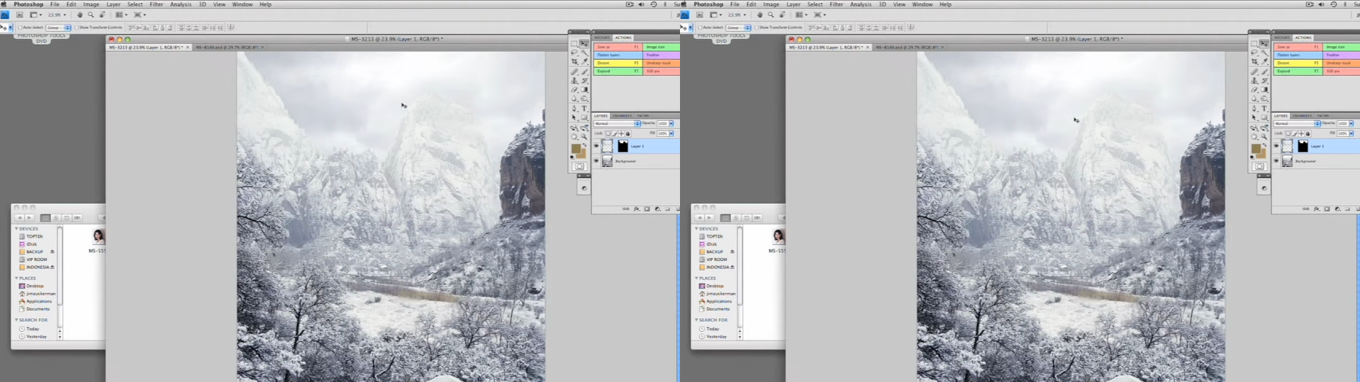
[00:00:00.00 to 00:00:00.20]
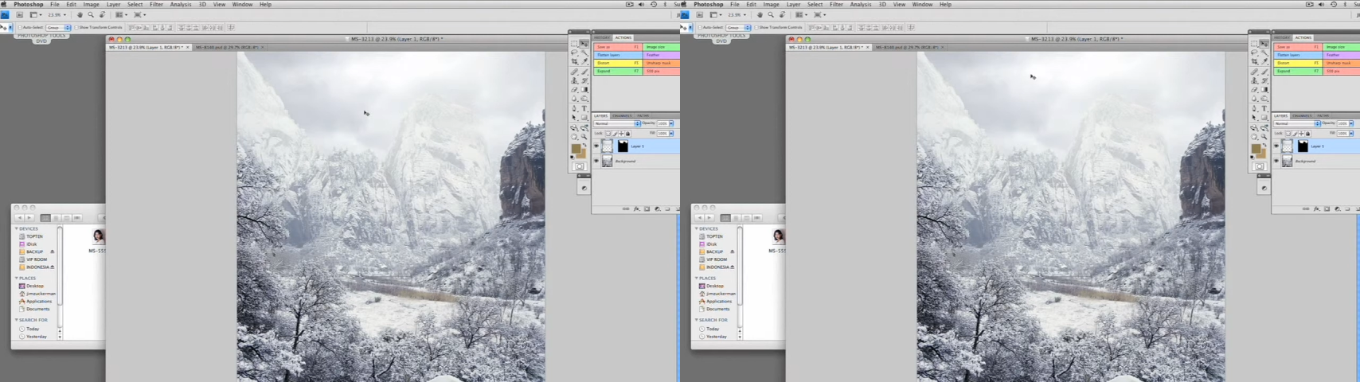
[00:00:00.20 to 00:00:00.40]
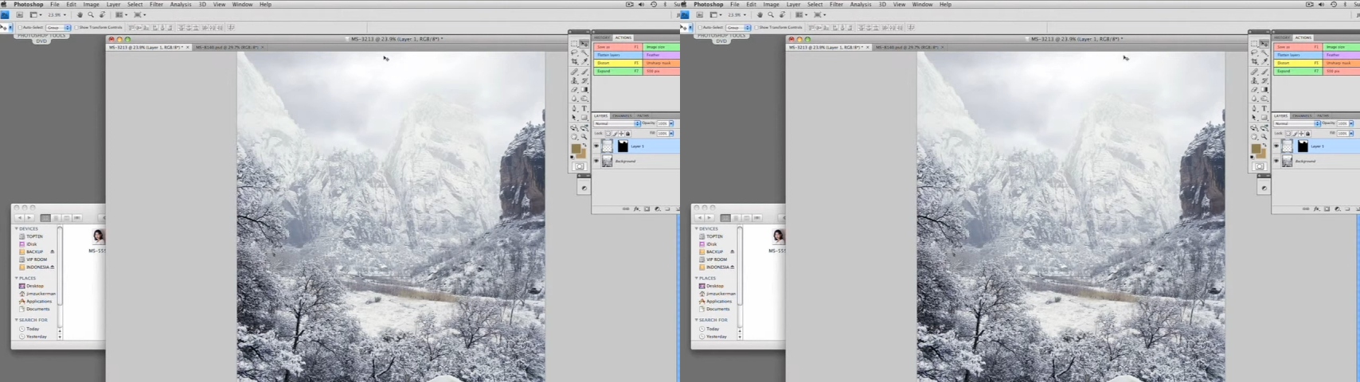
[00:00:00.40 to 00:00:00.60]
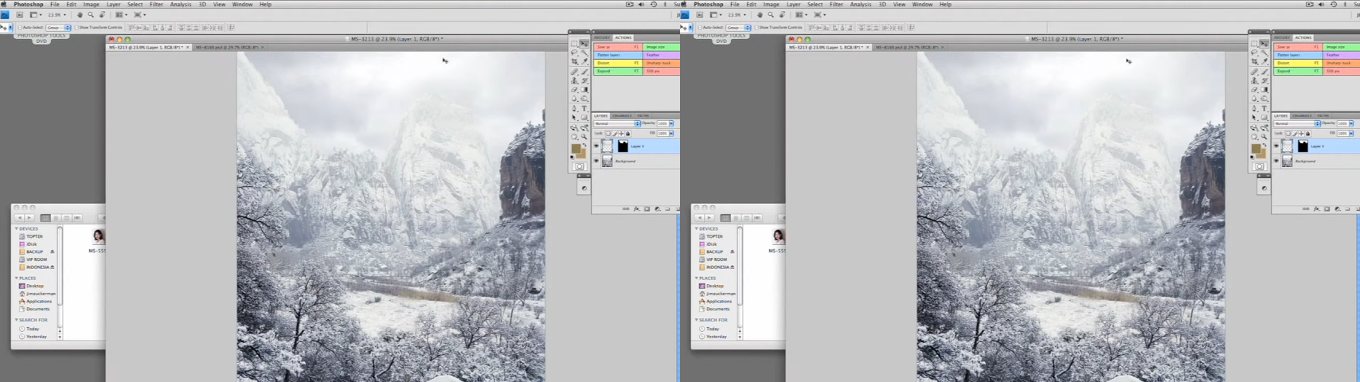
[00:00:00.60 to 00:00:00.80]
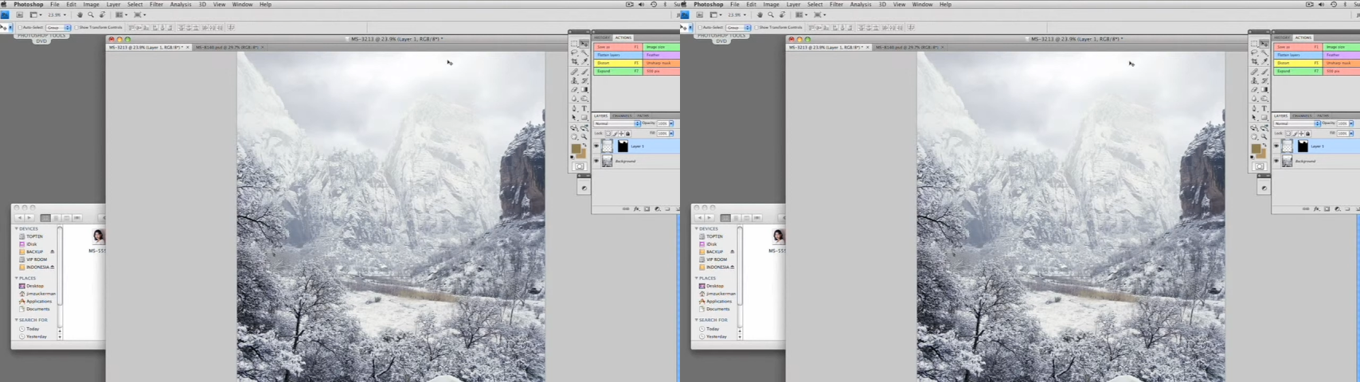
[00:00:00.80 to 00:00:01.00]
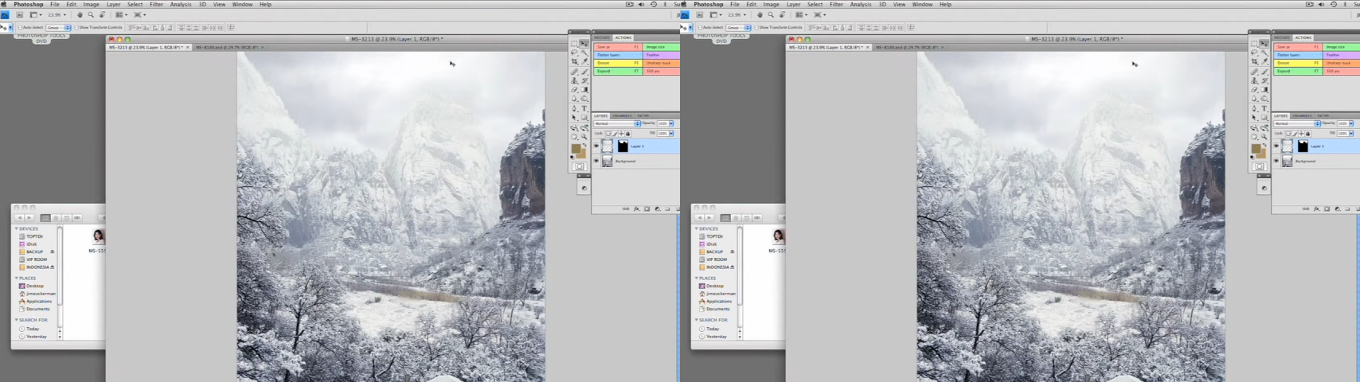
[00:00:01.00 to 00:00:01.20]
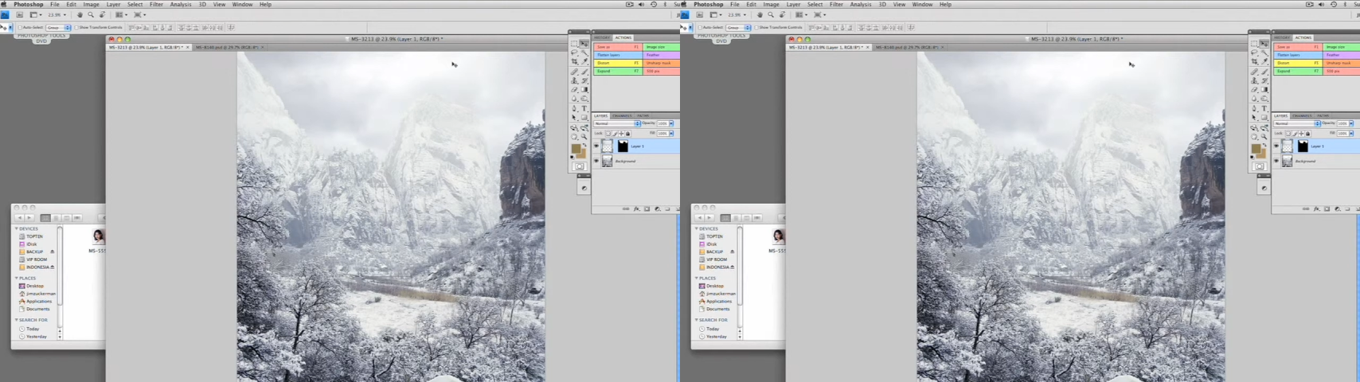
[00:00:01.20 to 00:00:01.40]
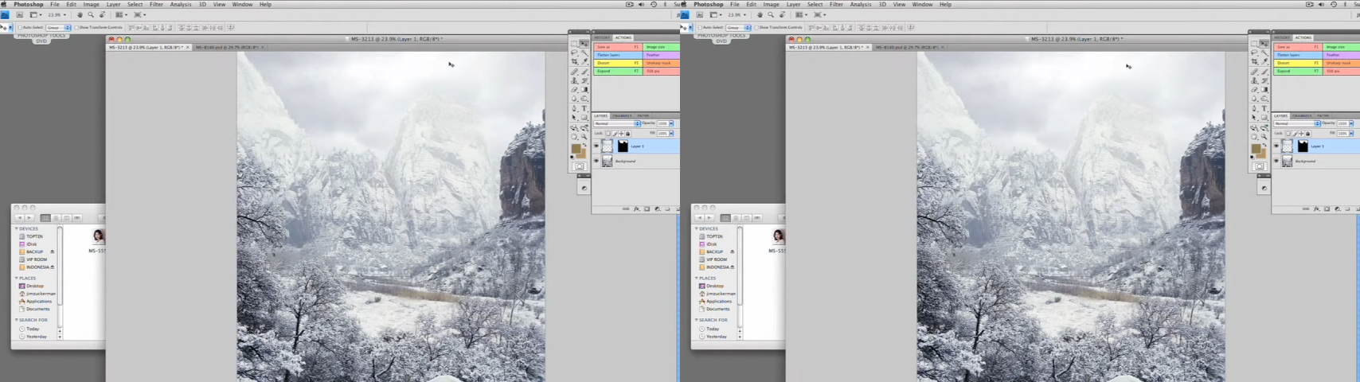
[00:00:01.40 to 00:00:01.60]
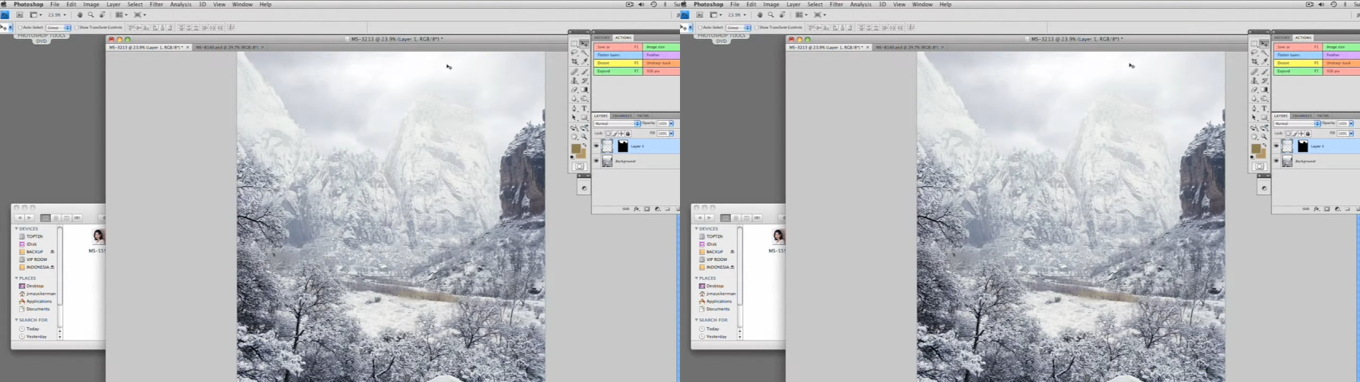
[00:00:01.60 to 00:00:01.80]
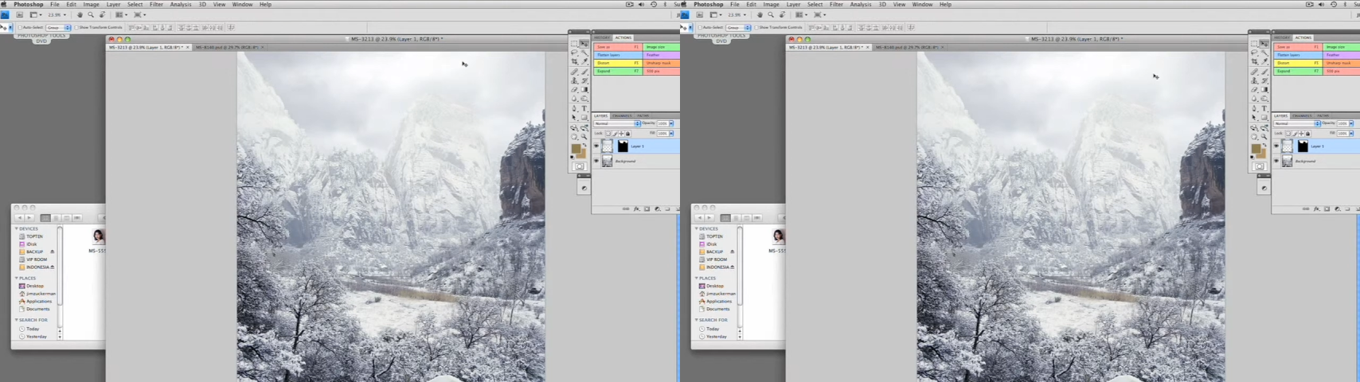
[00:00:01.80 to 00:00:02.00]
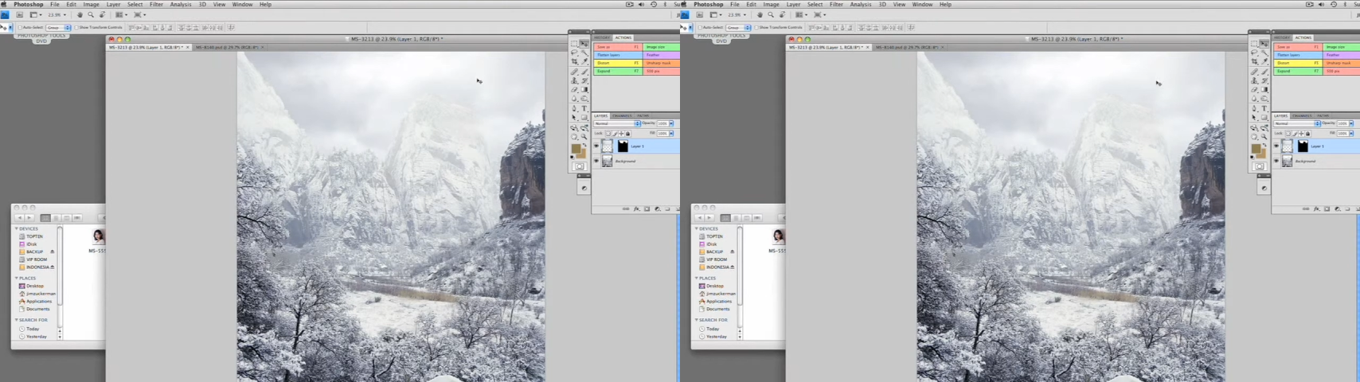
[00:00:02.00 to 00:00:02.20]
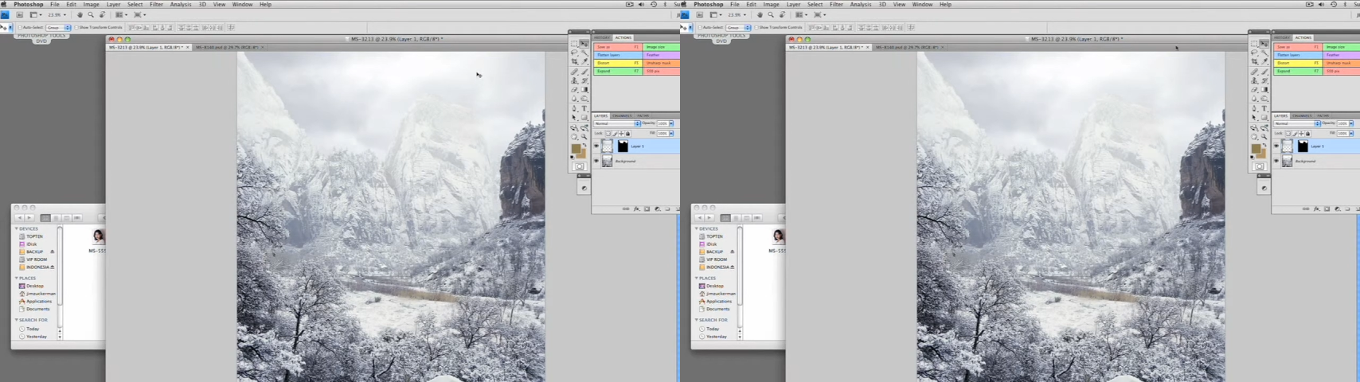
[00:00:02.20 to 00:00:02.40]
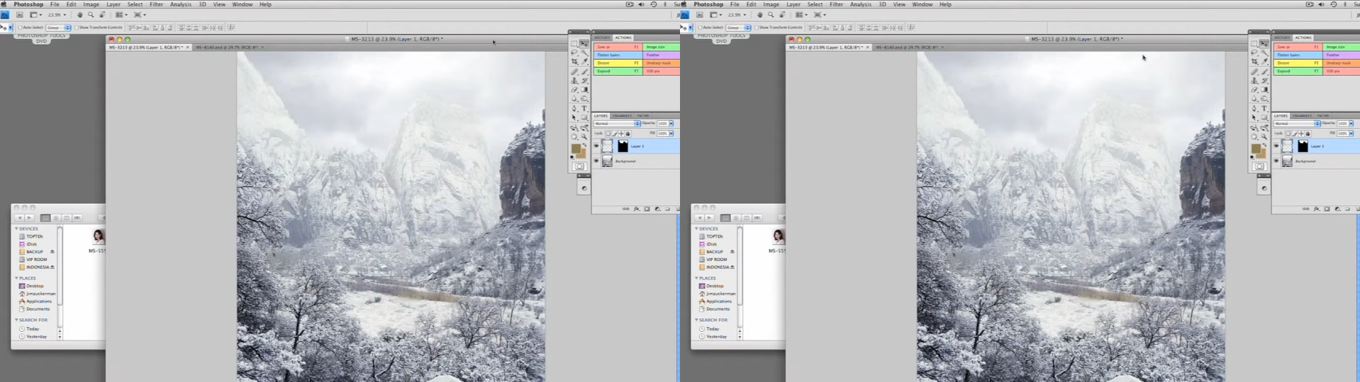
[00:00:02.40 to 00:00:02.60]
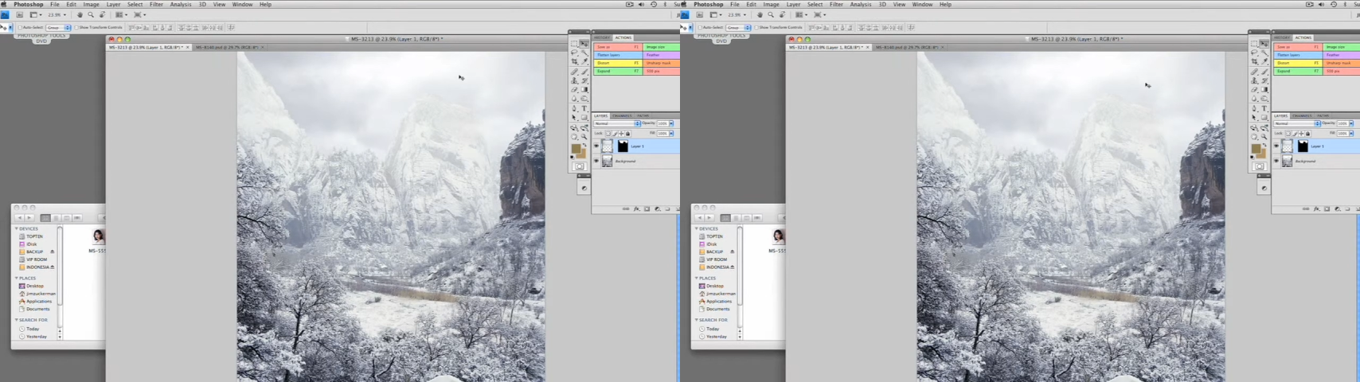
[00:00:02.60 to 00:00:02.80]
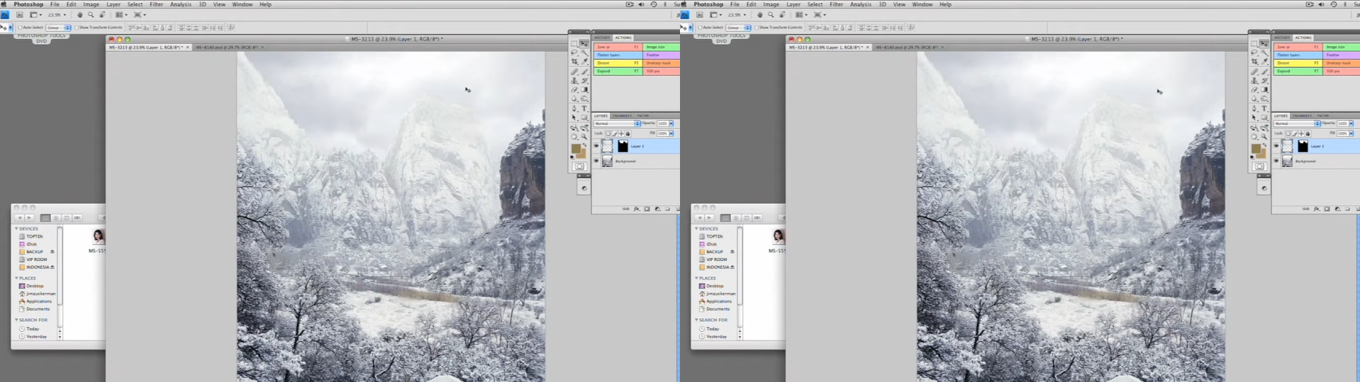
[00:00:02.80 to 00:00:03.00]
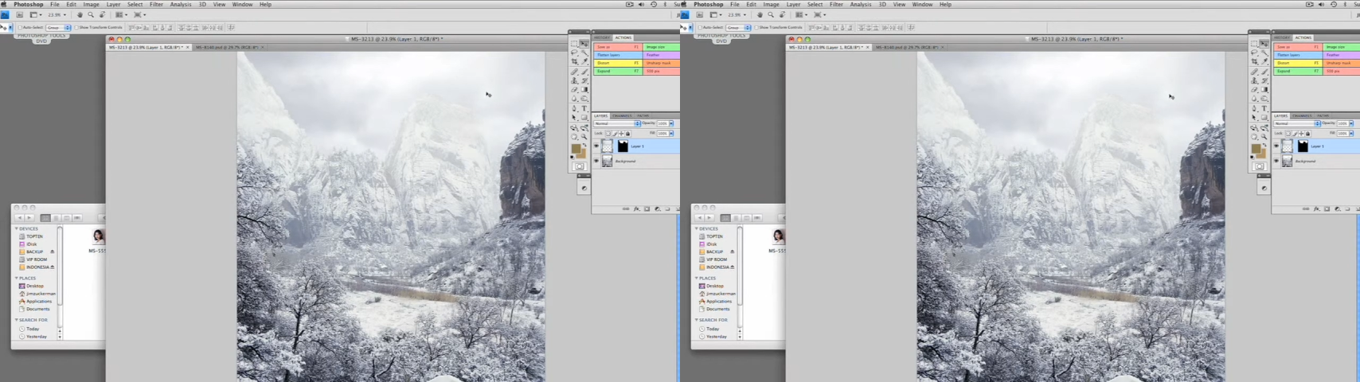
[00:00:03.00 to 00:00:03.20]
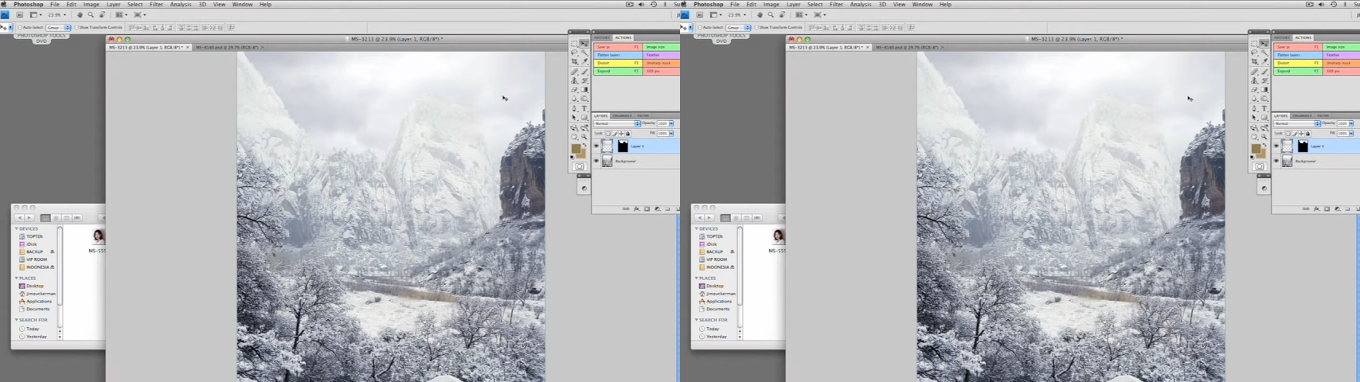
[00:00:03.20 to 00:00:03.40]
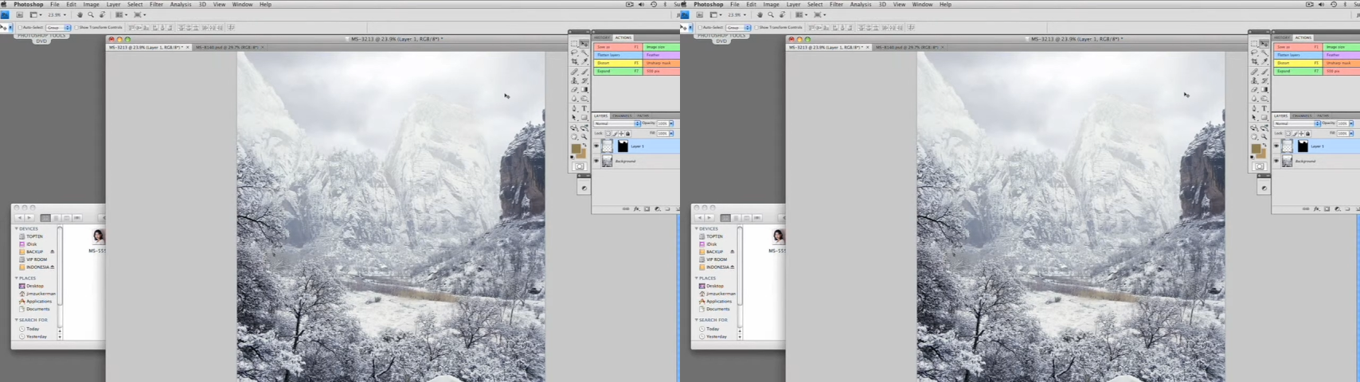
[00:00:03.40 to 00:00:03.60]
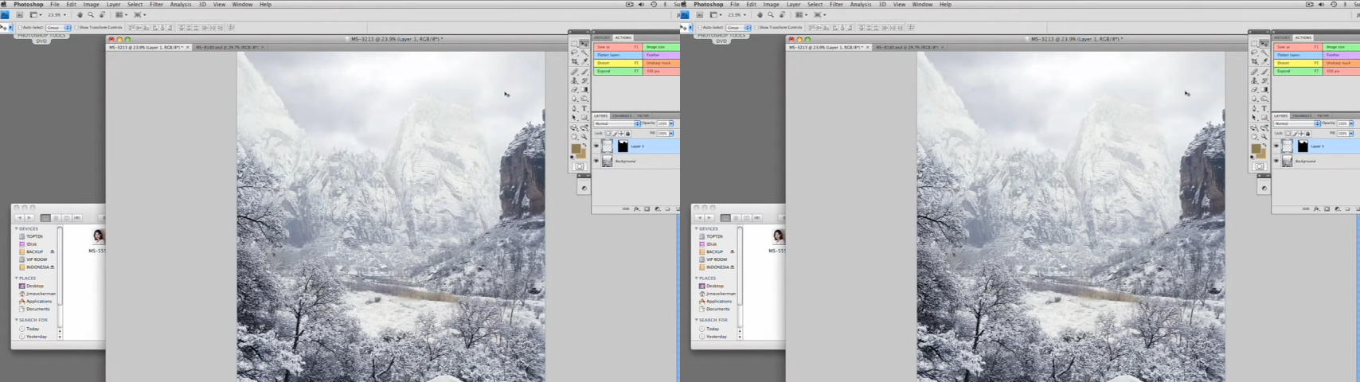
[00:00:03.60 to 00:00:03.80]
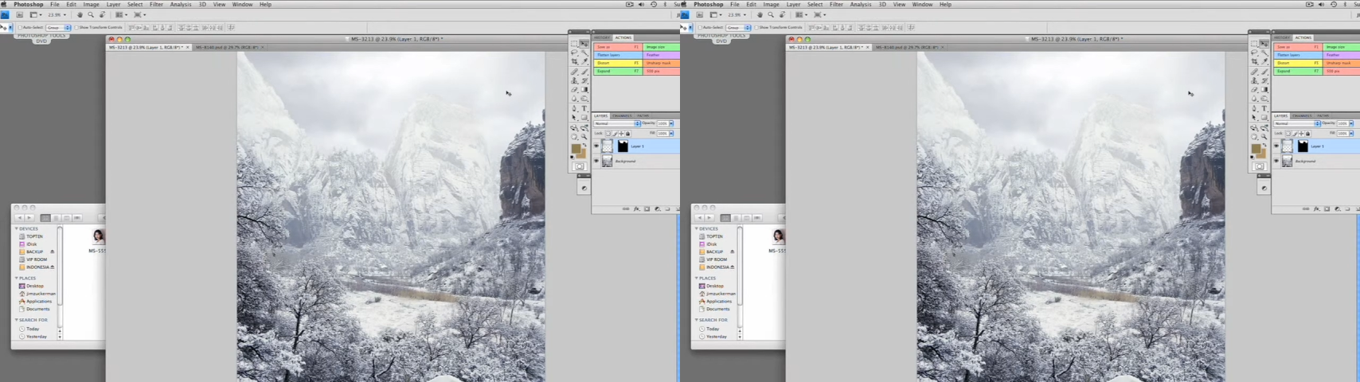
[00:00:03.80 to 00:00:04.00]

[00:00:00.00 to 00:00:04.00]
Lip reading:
Nobody's mouth can be seen.